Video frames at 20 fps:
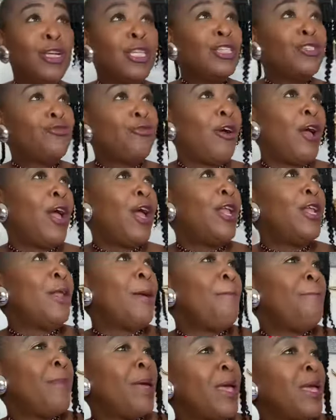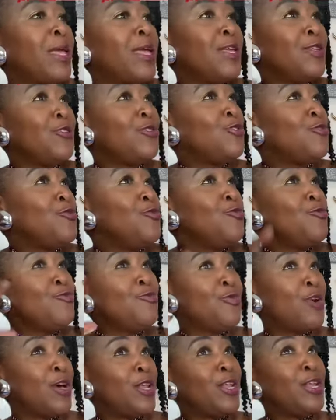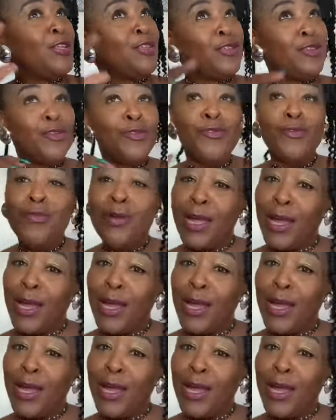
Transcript: trying to make it do what it do,